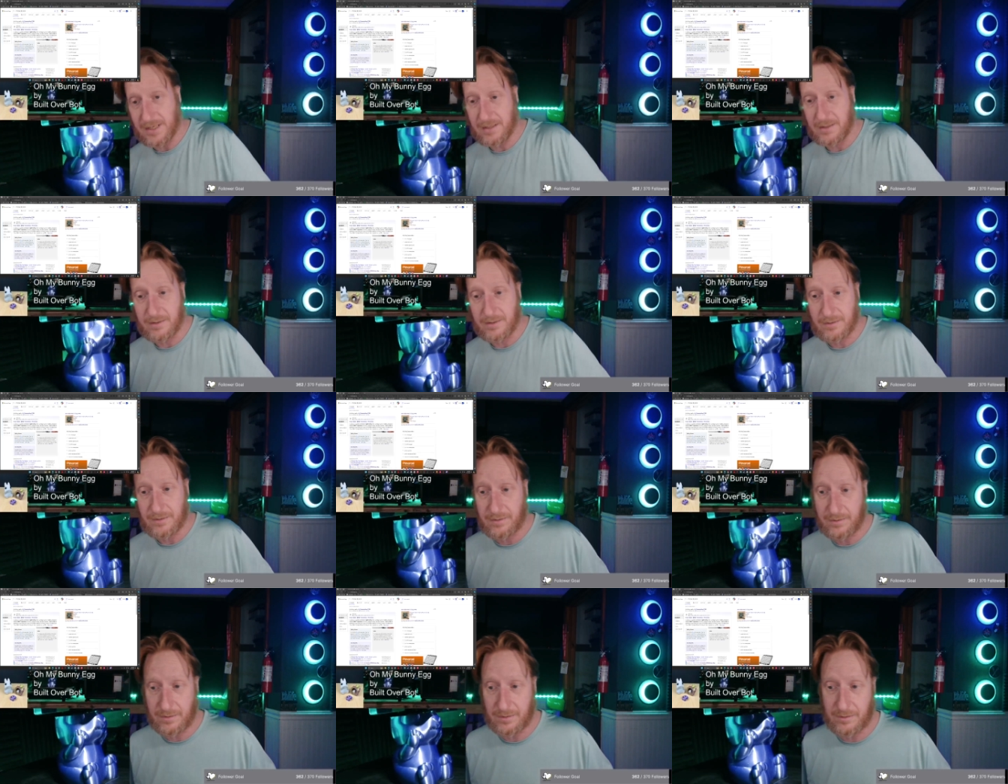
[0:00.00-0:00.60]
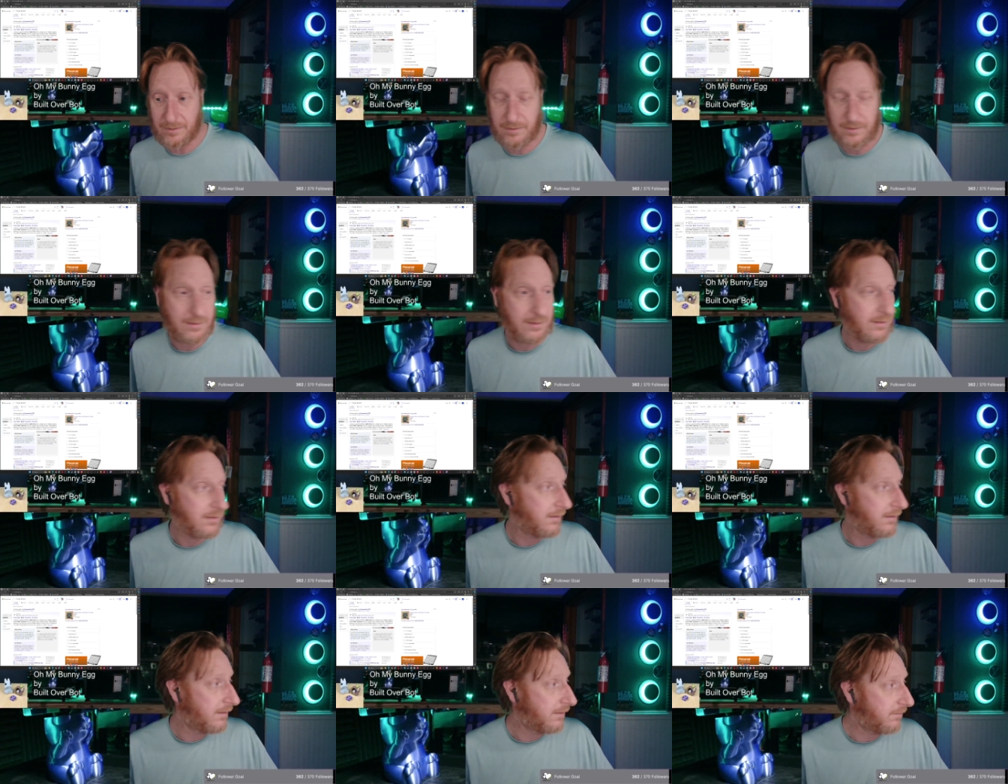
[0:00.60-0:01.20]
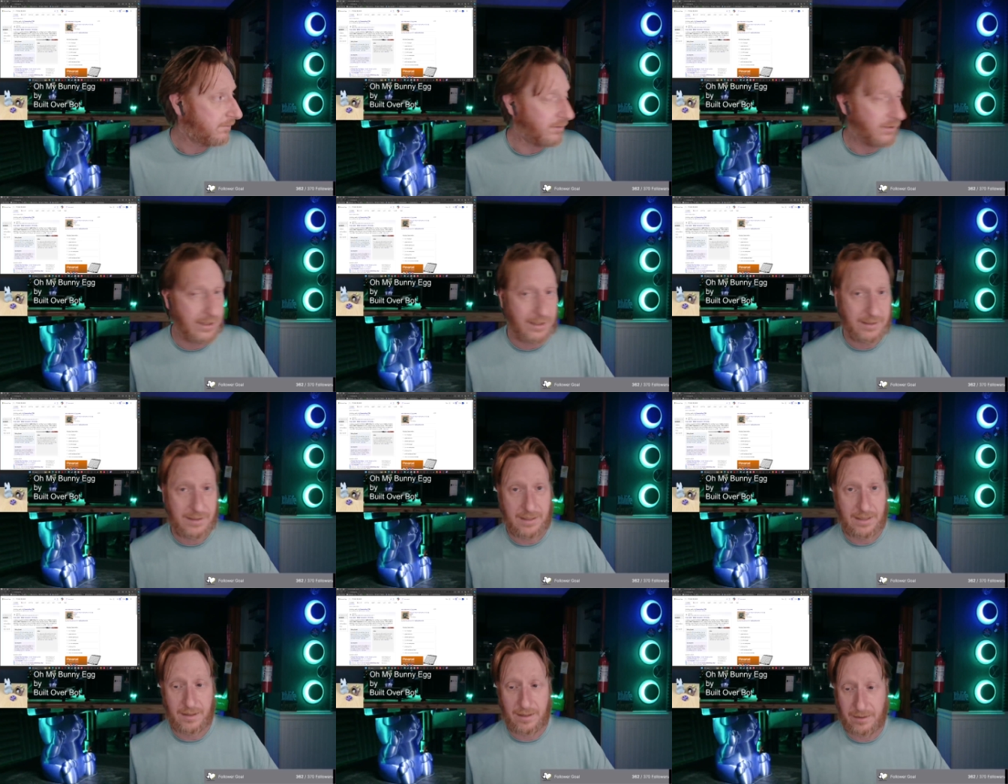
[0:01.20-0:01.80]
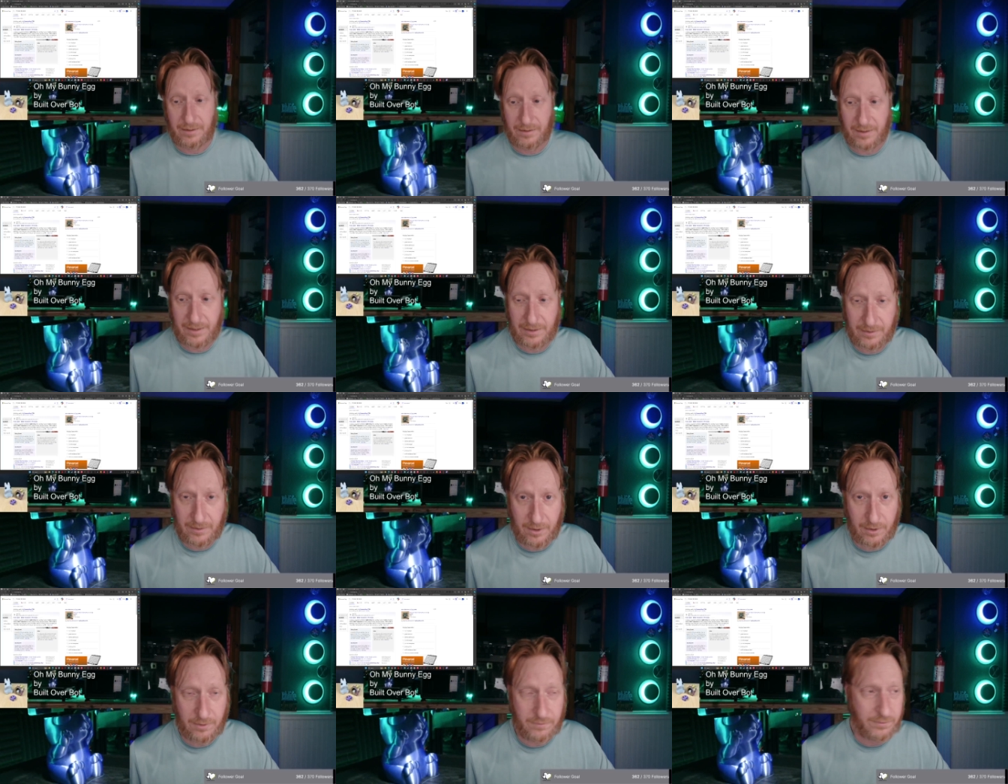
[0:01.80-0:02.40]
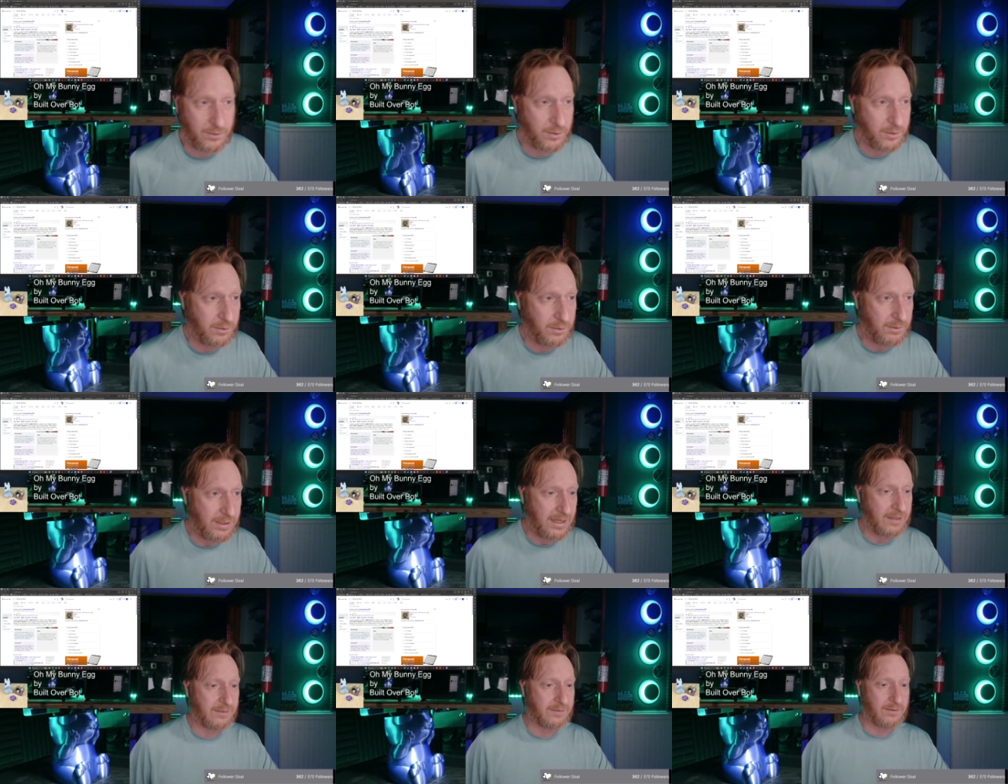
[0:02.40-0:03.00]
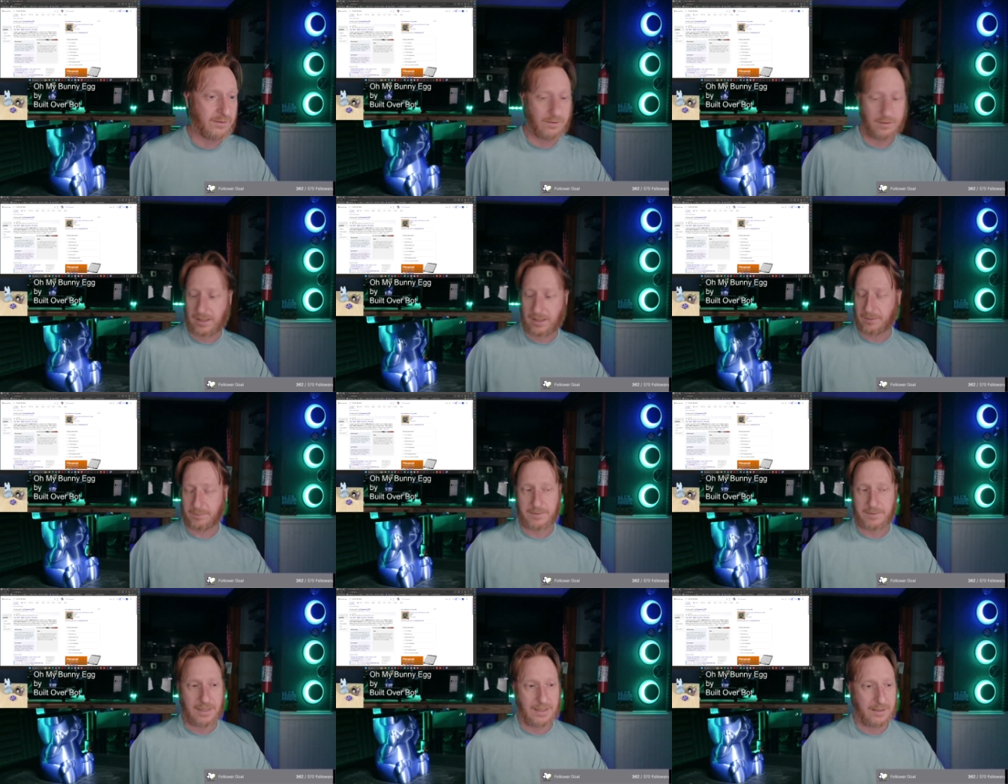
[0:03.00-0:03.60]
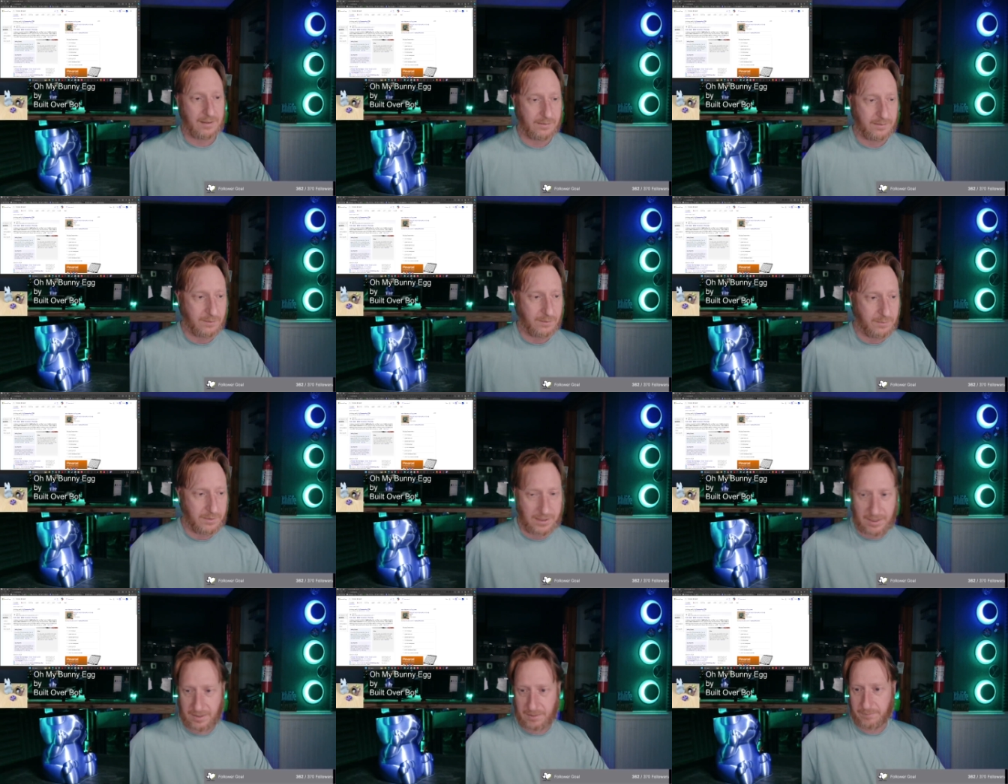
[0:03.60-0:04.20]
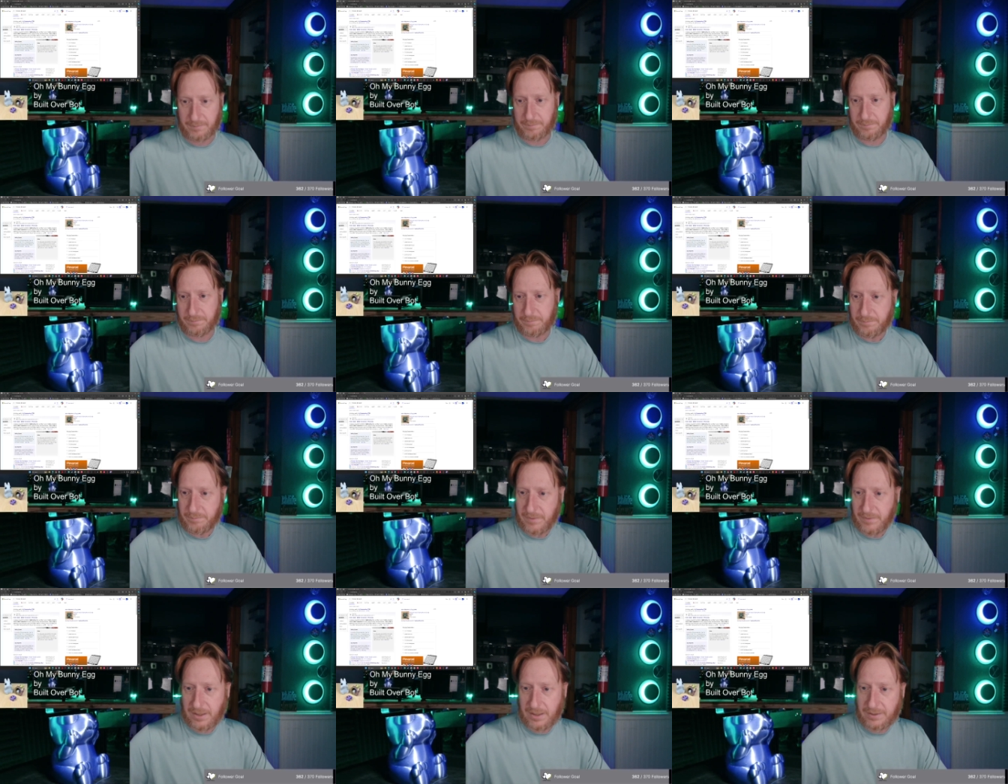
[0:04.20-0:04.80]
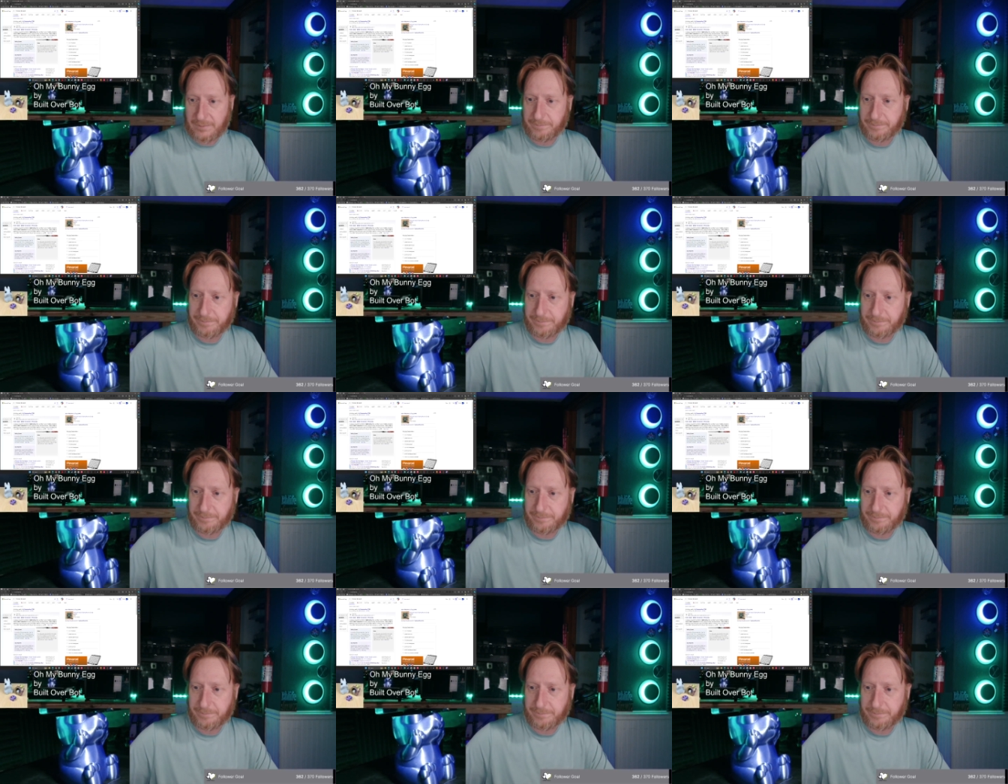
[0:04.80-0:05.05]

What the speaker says: it. We'll let that. I'll let it go for a little while until I update it. See what kind of.